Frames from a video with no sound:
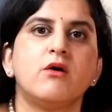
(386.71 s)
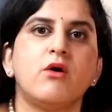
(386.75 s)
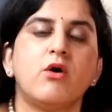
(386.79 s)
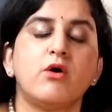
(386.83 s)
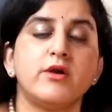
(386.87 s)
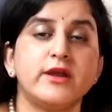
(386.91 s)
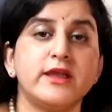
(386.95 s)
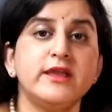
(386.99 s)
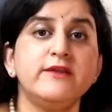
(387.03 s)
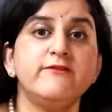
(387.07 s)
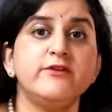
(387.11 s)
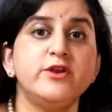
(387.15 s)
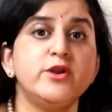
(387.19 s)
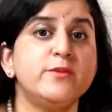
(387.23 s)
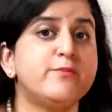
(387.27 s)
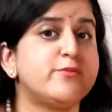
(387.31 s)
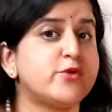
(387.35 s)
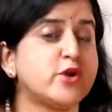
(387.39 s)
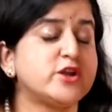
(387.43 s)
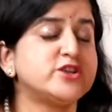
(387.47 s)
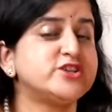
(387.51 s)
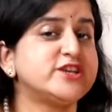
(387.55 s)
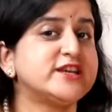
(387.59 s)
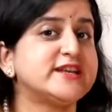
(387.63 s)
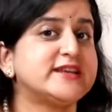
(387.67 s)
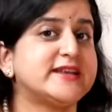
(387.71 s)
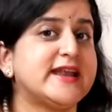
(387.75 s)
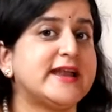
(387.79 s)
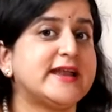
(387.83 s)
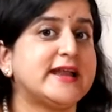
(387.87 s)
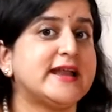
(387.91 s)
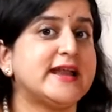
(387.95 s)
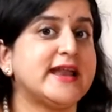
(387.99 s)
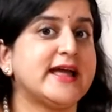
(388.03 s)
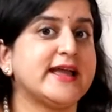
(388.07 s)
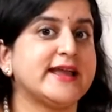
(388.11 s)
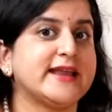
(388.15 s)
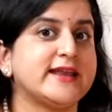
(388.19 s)
or even a project
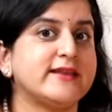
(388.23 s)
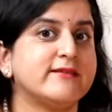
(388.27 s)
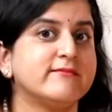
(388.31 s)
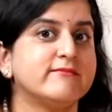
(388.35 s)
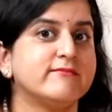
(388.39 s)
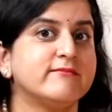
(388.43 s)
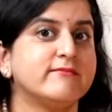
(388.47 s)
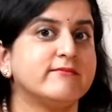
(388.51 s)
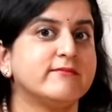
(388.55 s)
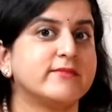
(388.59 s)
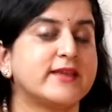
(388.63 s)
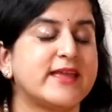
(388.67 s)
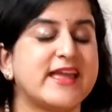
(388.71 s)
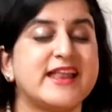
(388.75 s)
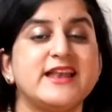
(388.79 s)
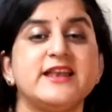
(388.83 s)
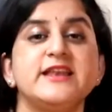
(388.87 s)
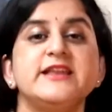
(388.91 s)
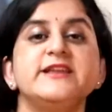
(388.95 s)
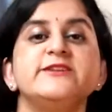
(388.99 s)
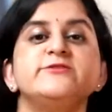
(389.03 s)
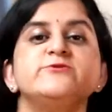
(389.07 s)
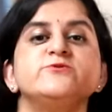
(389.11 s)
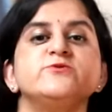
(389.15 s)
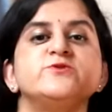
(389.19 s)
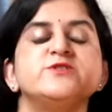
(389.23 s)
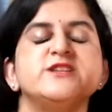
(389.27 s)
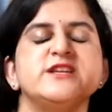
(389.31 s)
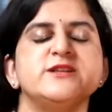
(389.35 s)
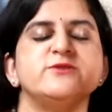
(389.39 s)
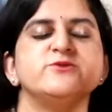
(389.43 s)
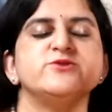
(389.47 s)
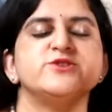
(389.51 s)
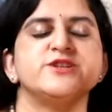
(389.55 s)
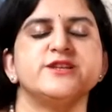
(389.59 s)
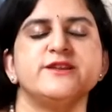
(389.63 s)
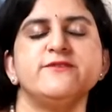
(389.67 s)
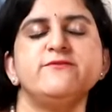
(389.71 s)
deadline can lead to
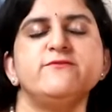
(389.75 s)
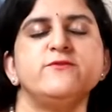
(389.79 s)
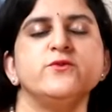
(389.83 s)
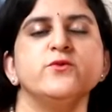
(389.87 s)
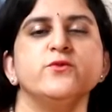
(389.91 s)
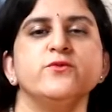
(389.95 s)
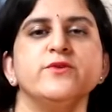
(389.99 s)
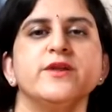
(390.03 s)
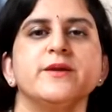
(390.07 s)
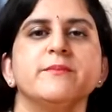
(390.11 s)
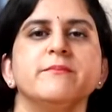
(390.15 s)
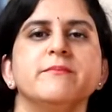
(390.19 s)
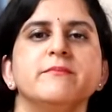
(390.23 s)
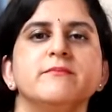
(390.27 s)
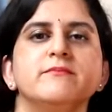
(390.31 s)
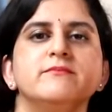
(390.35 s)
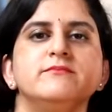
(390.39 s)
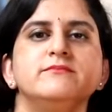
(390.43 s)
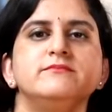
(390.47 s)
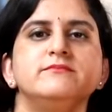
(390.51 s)
telogen effluvium.